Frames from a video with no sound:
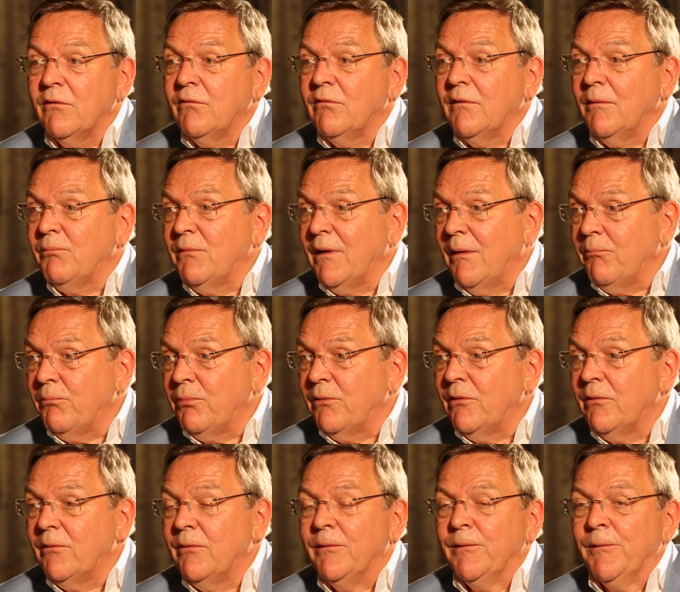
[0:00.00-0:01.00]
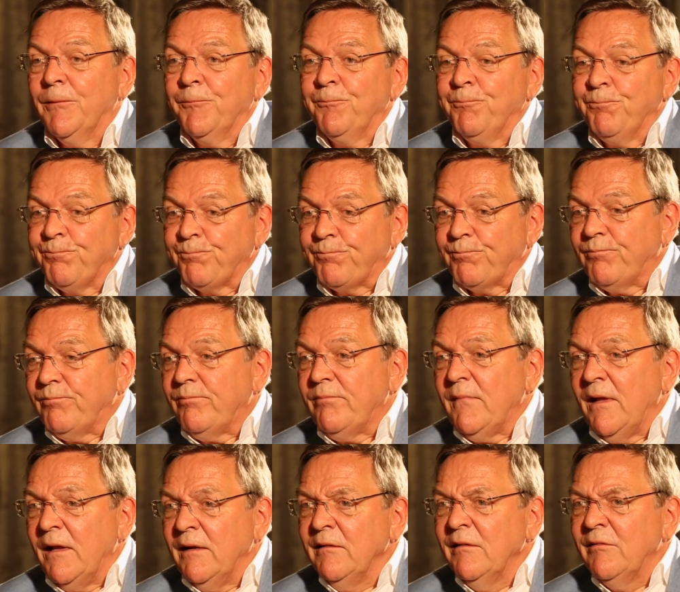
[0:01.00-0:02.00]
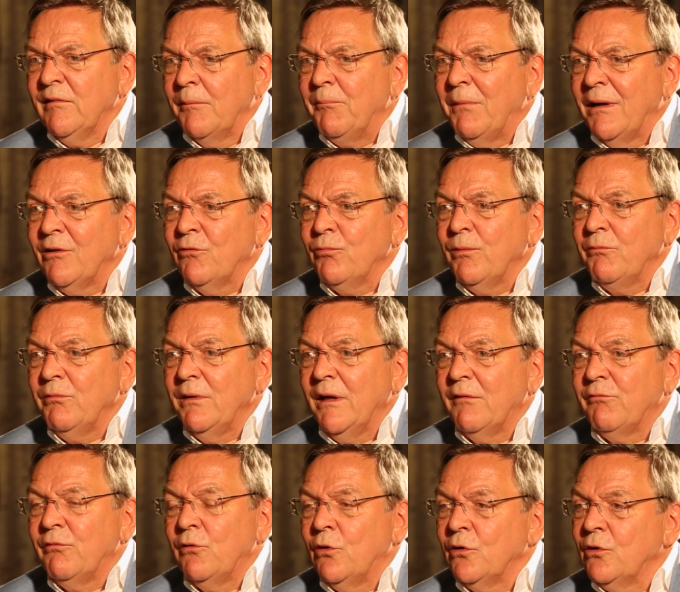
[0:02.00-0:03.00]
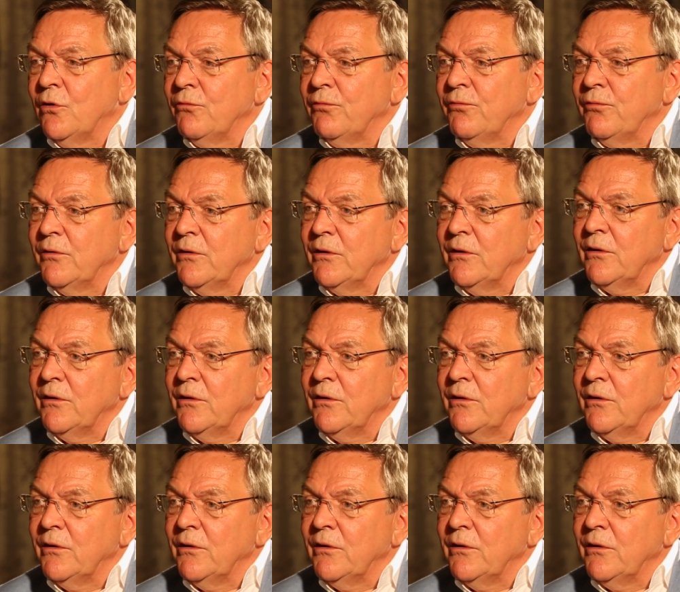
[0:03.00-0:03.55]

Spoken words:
September. These are months where we have a lot of